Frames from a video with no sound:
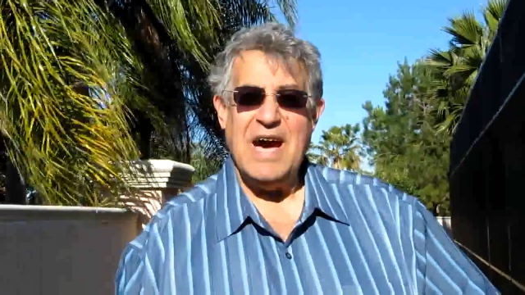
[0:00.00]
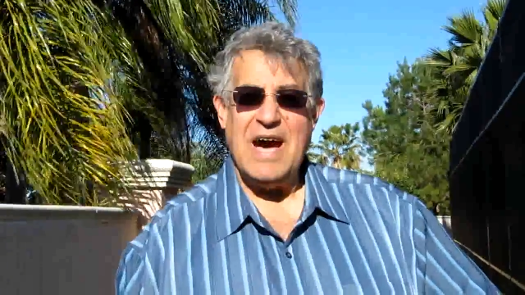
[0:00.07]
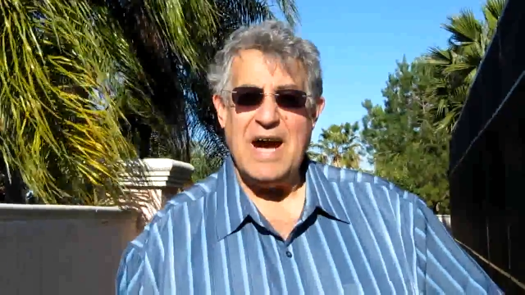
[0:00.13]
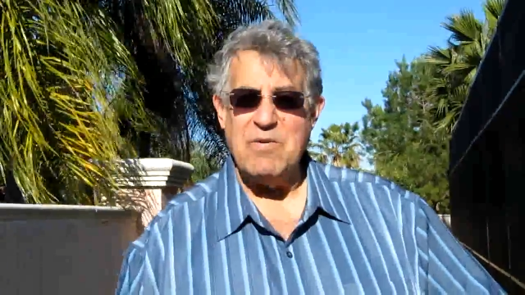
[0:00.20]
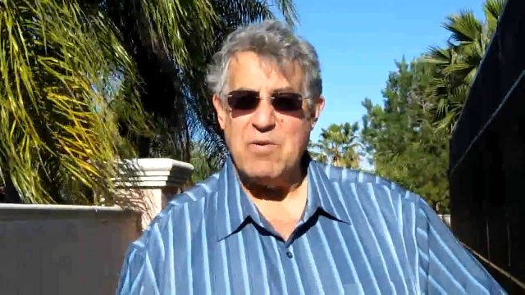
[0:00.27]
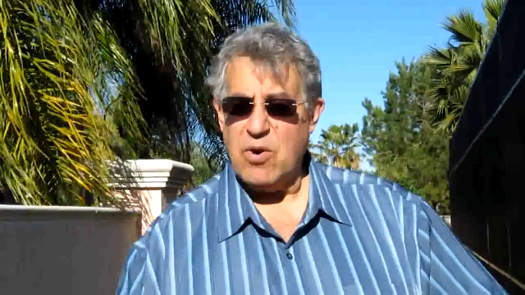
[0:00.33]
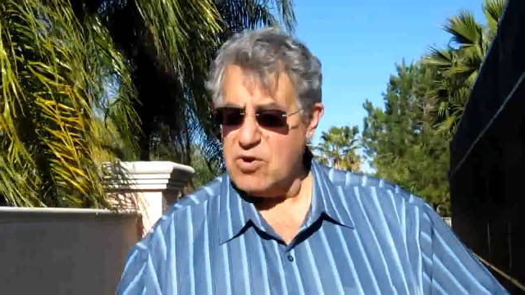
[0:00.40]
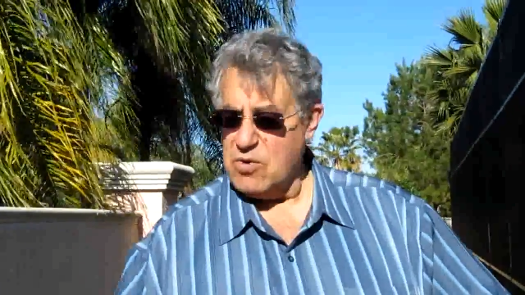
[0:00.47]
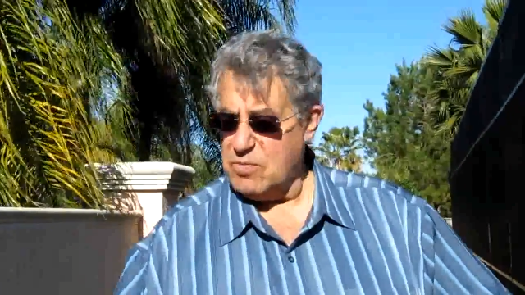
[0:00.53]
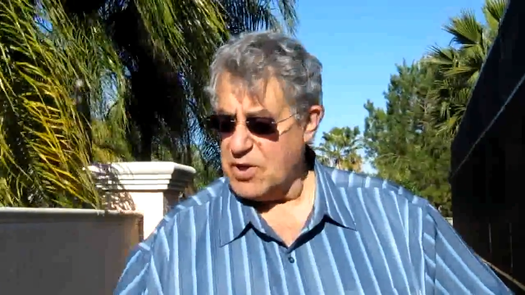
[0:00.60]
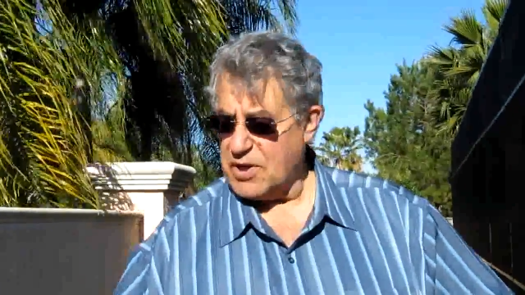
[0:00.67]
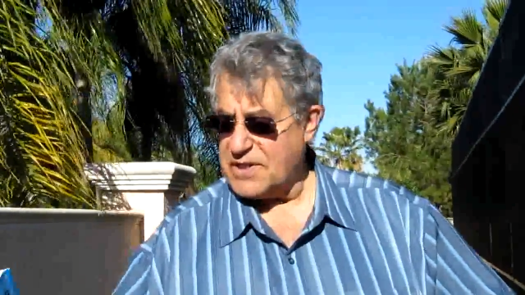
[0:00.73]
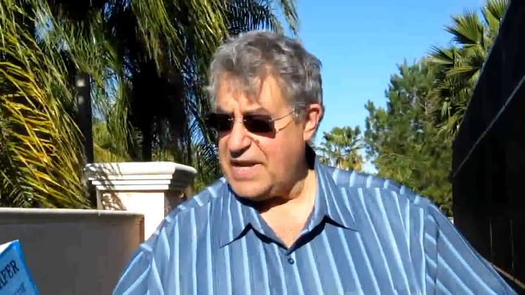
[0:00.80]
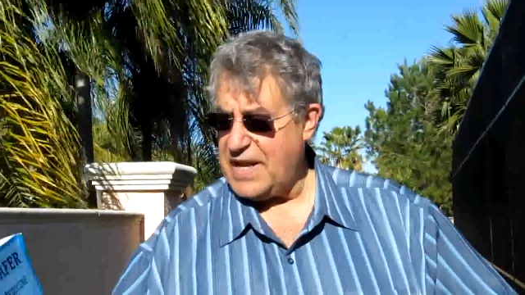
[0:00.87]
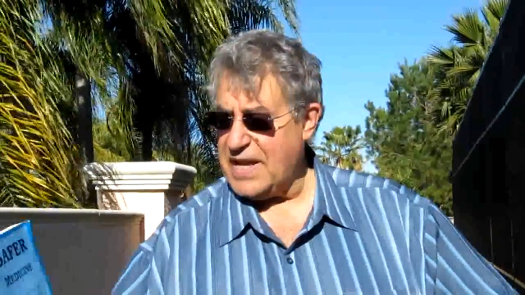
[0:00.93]
I wrote a
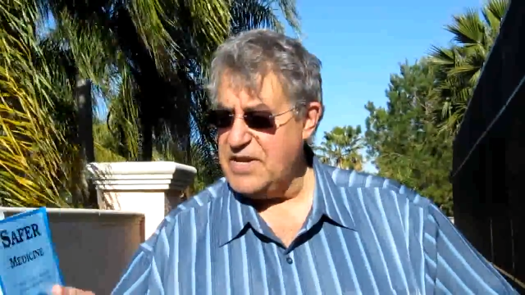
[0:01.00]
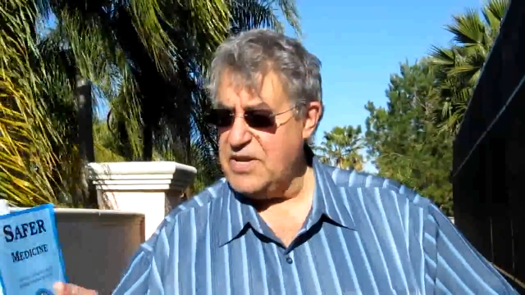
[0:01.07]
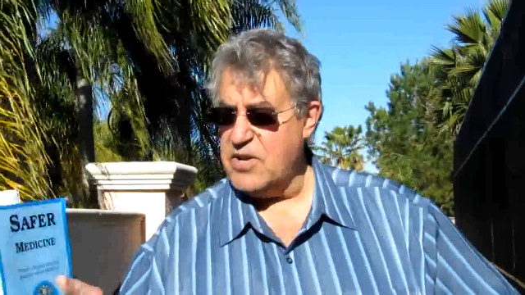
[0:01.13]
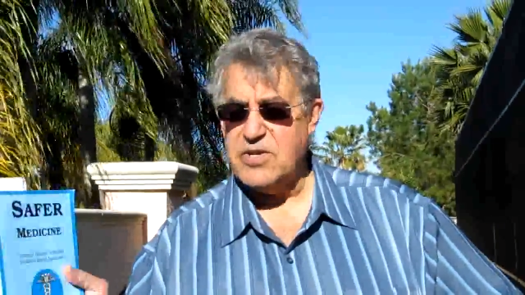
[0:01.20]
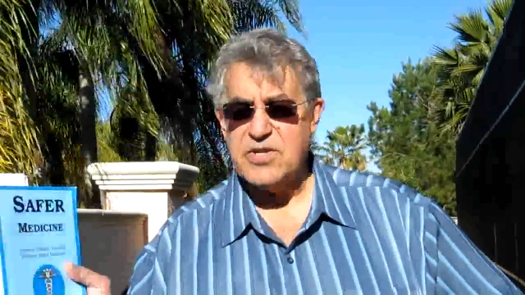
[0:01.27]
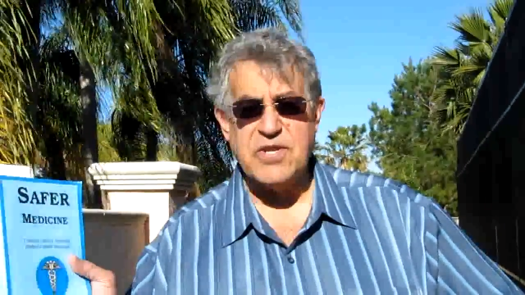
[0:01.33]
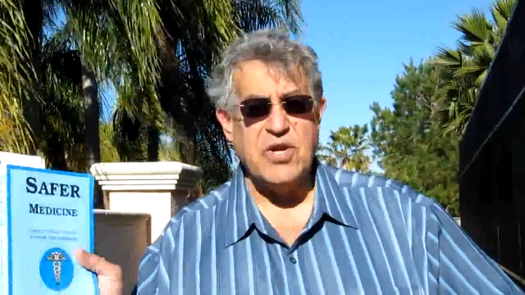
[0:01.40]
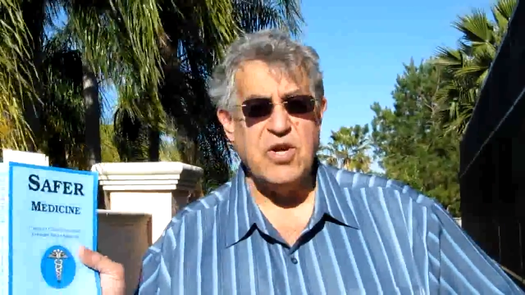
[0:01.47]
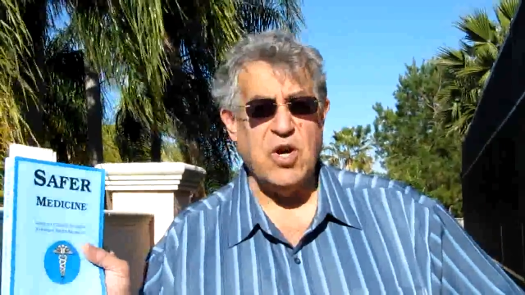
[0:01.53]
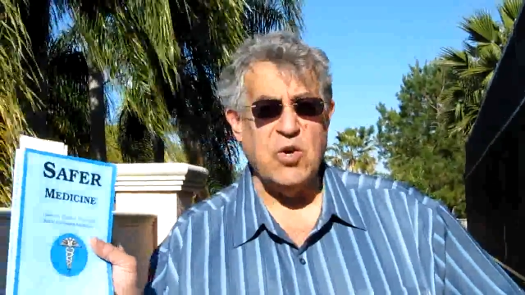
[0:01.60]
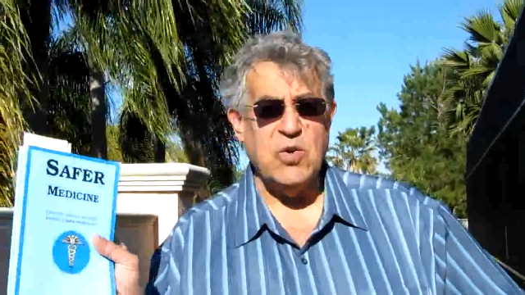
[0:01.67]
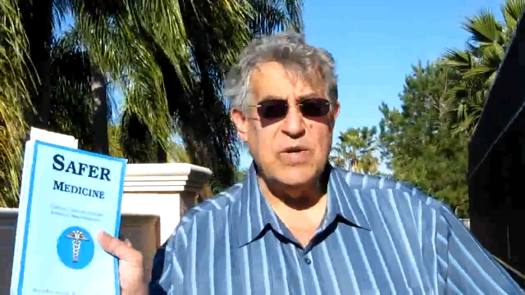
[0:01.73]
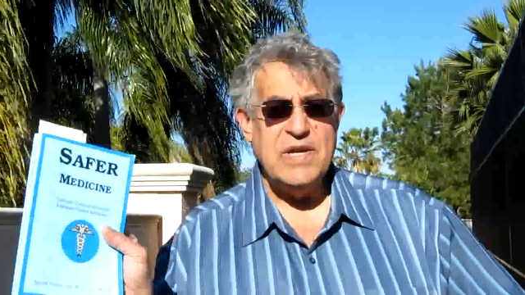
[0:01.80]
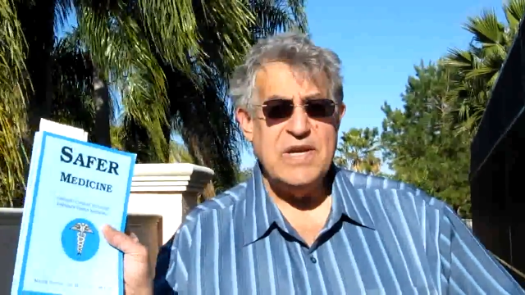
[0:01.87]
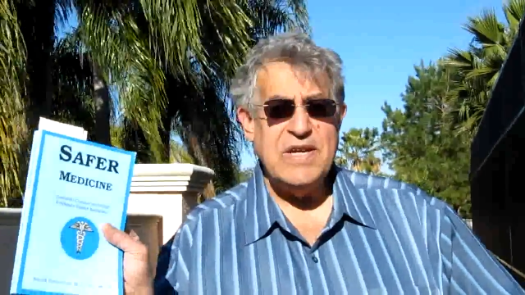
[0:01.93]
book 10 years ago,
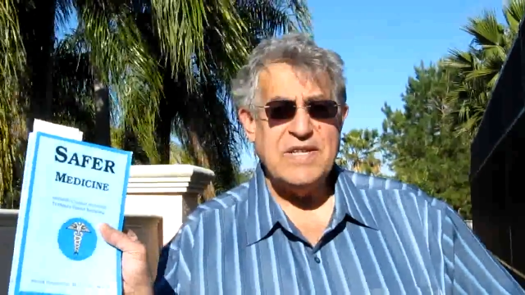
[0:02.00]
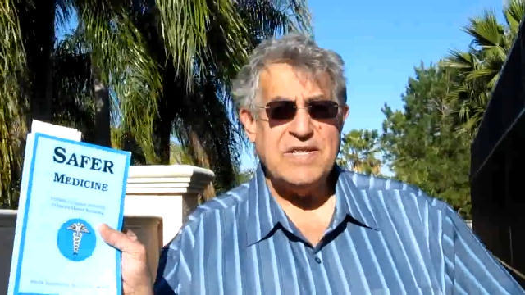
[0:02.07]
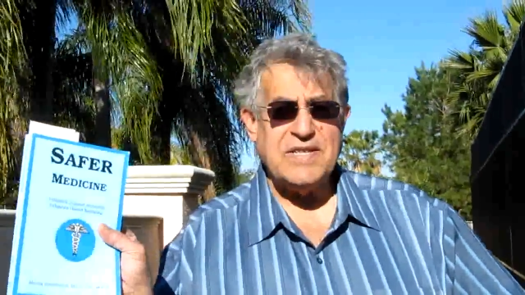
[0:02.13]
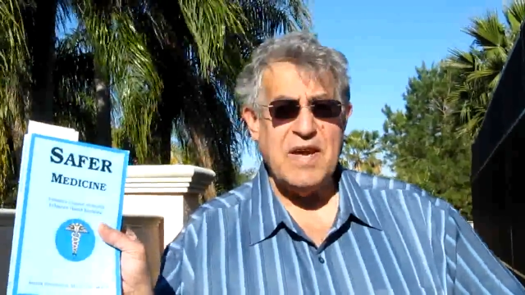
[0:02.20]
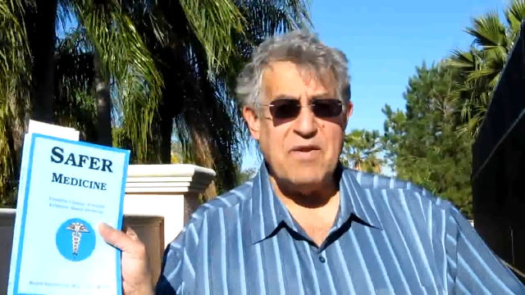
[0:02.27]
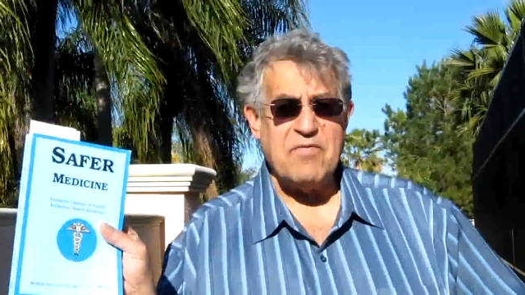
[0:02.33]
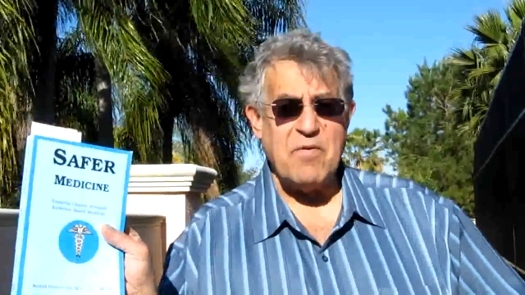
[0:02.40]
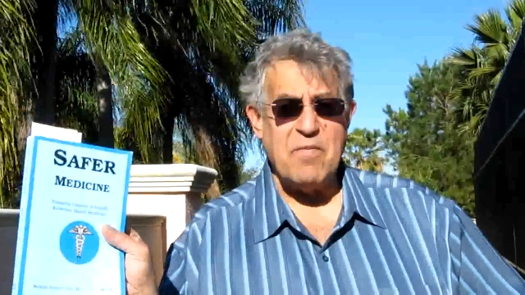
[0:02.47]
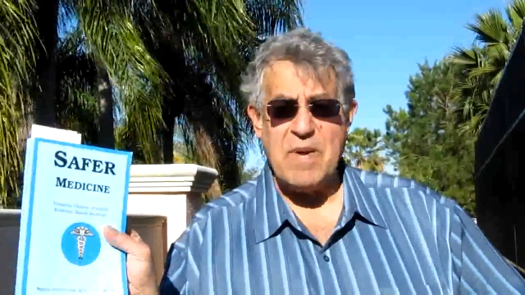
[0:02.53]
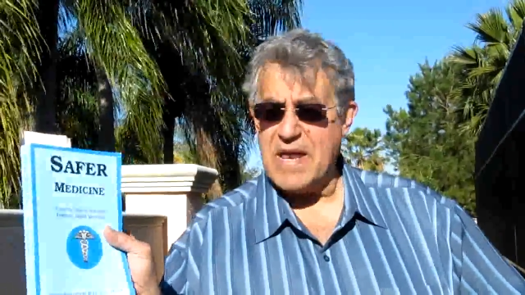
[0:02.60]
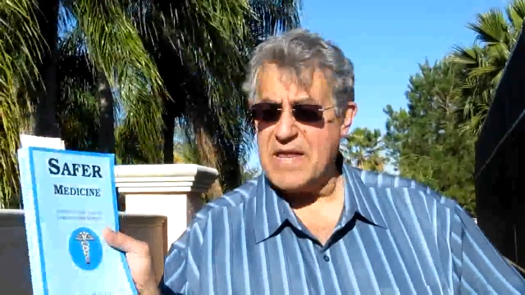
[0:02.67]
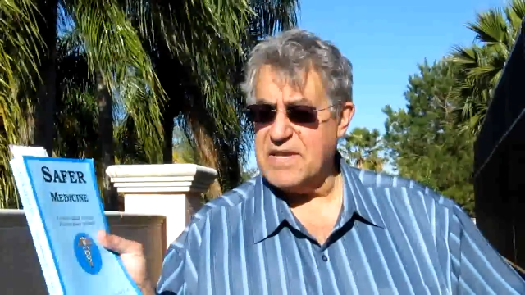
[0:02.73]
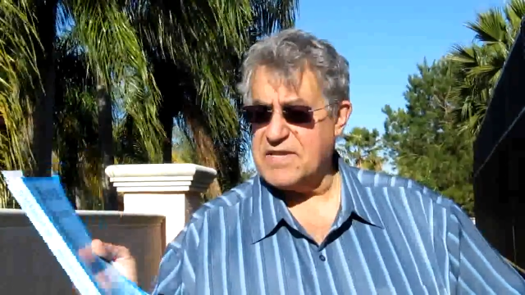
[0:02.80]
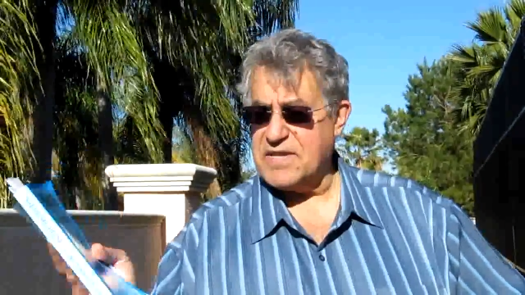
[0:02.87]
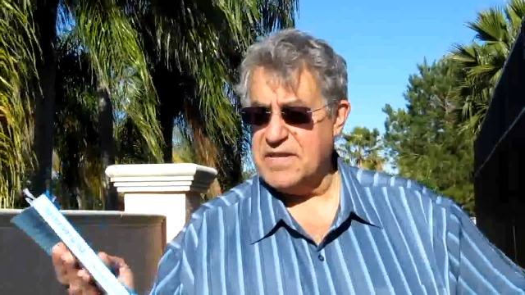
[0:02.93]
Safer
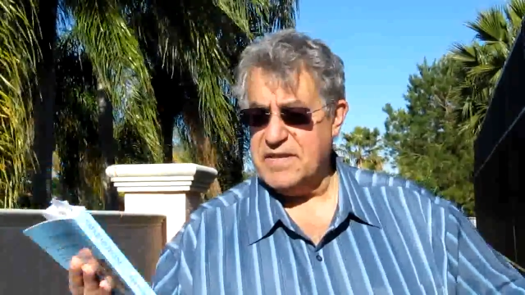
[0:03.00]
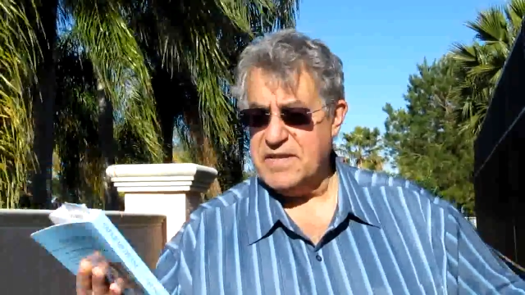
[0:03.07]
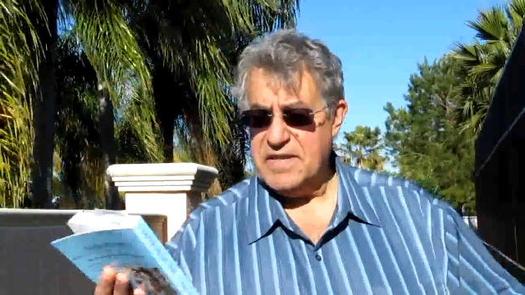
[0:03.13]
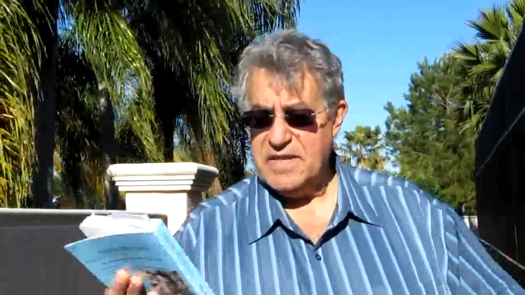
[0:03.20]
Medicine,